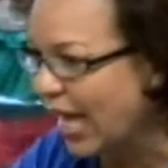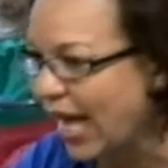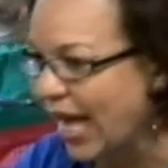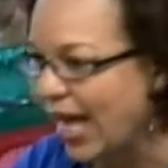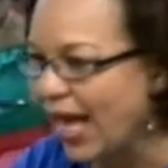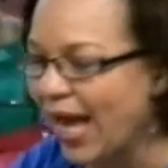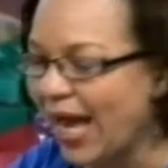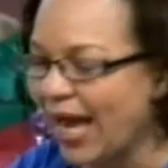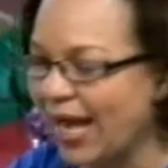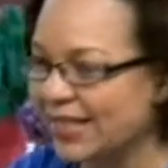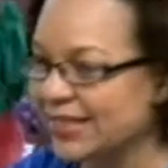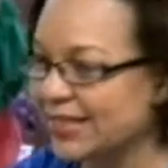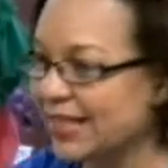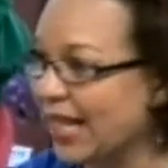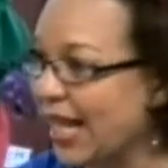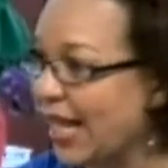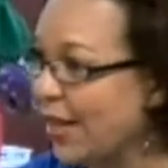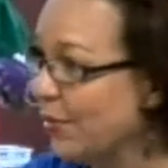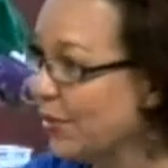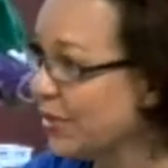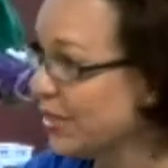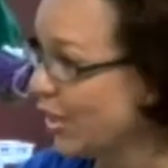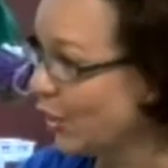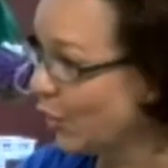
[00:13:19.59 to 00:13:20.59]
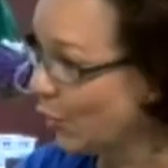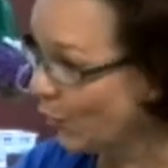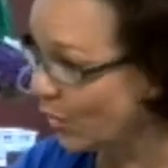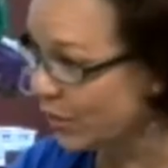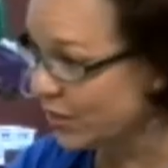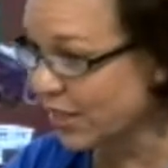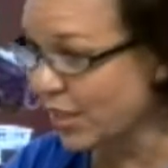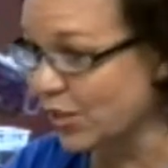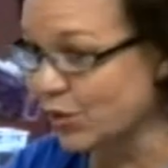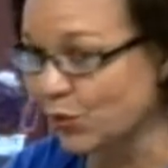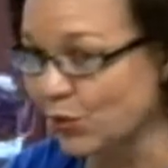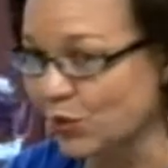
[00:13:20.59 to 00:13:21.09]
I said, "I will tell you, as
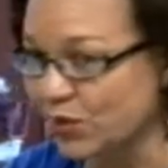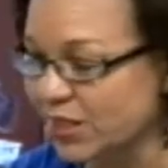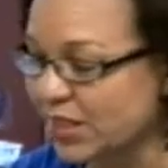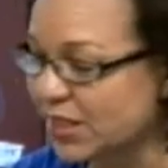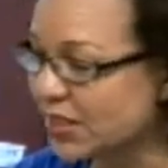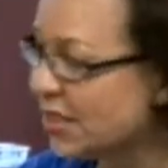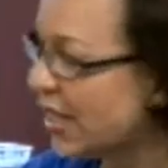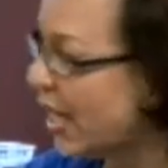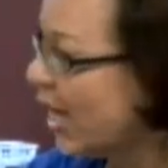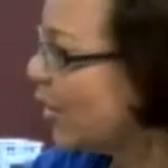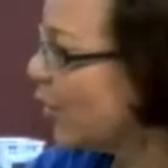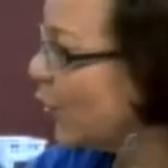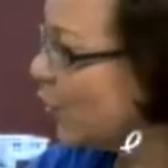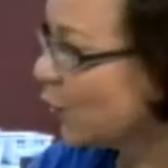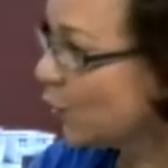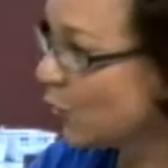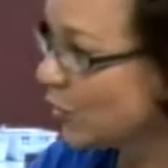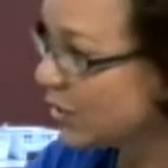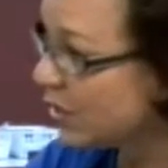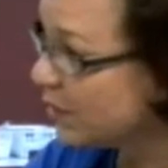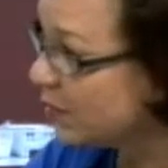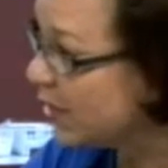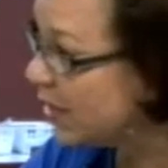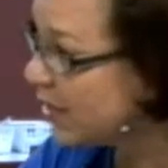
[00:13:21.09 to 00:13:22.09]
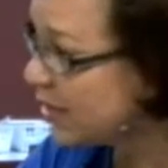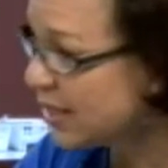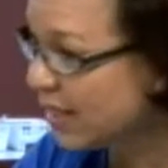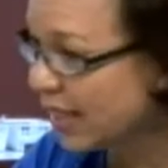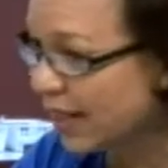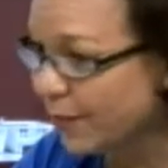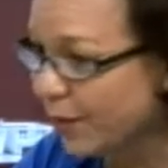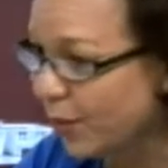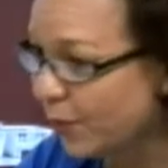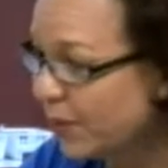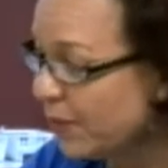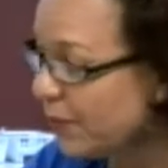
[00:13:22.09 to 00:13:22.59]
I told Sister, I don't want to be seeing
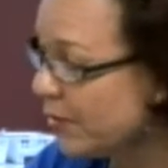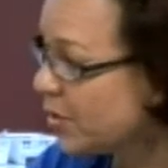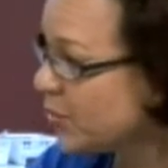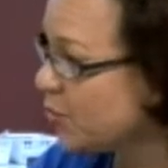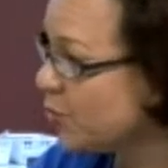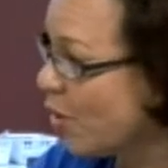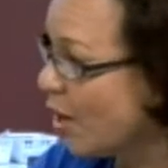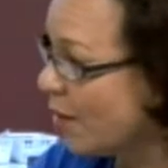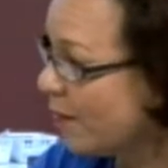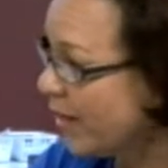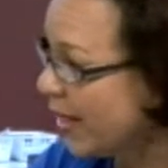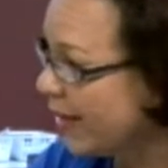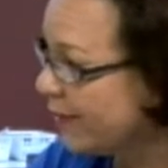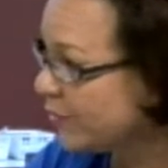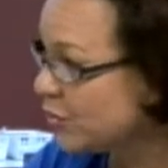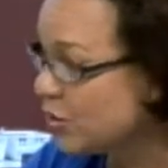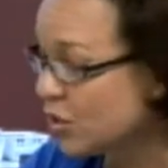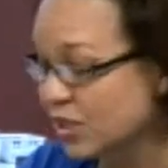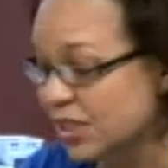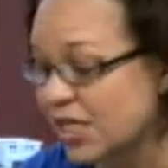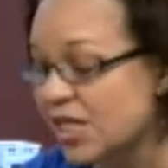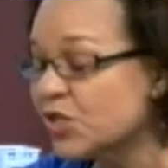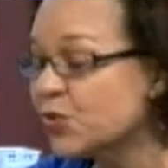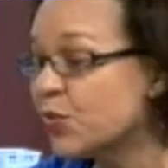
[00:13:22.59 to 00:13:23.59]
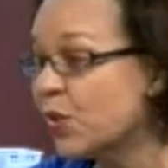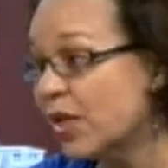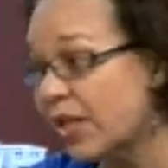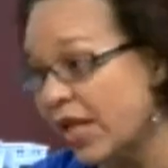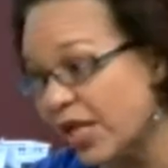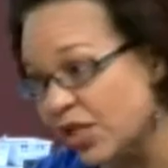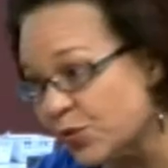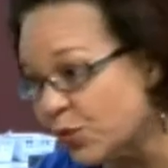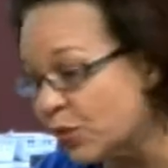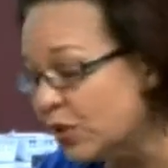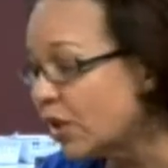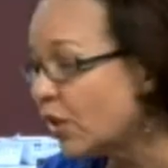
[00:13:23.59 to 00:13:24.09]
about people's problems." She, says, "Well,
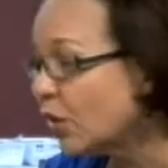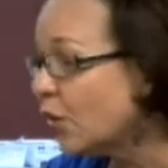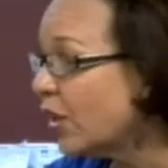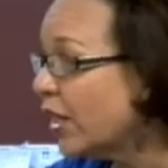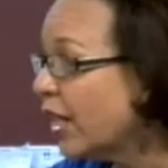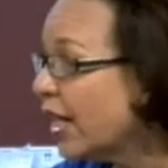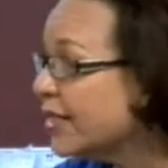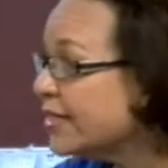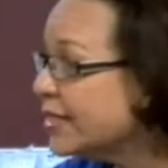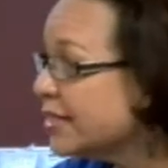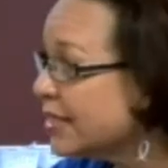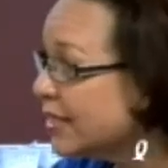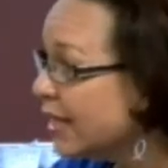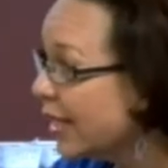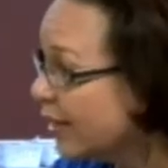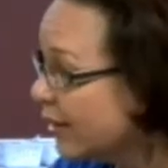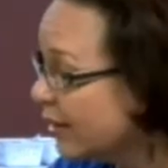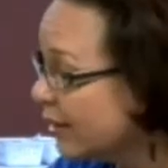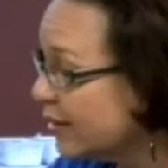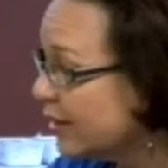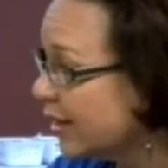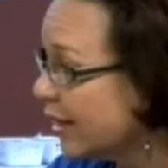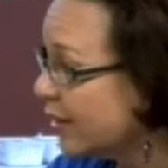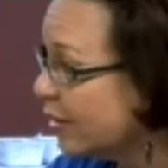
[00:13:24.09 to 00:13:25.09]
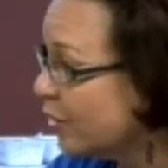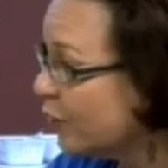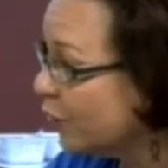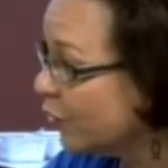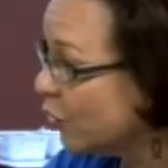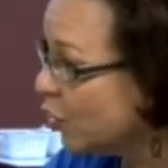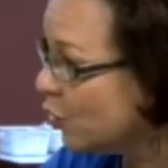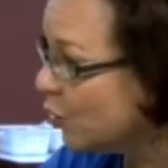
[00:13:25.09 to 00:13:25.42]
that's what the Lord has intended for you."